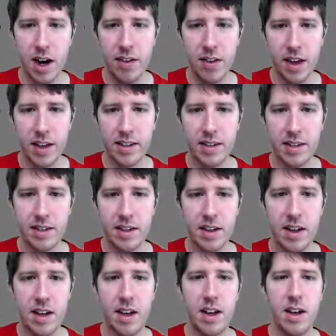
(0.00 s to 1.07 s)
on this,
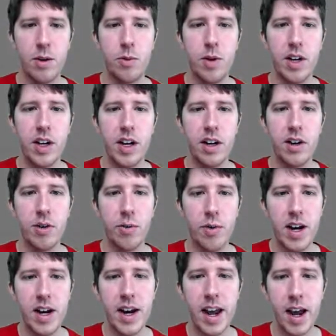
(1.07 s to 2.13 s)
we can
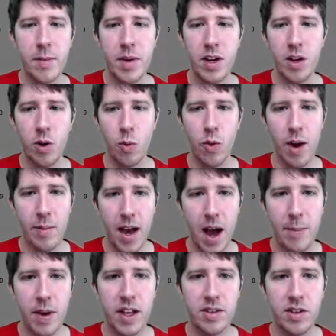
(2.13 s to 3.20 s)
rename your web
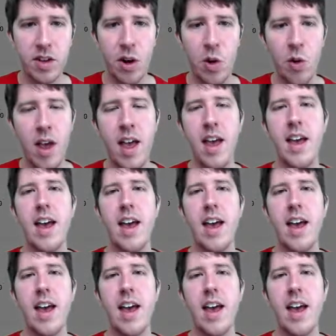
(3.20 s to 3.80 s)
app. And so